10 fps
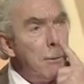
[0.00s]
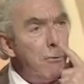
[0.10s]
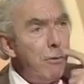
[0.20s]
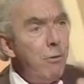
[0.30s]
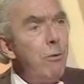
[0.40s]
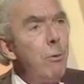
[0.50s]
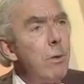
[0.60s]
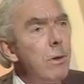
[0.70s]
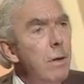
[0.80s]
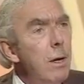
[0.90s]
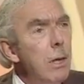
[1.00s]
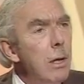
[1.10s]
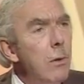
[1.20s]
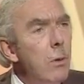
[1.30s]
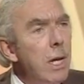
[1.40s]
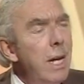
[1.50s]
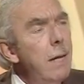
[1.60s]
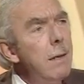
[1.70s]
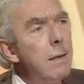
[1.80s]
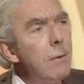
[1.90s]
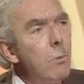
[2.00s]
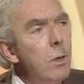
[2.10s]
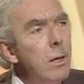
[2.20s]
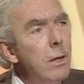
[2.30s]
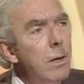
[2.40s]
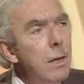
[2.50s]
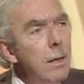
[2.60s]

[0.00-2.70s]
driftwood, an Orcadian word,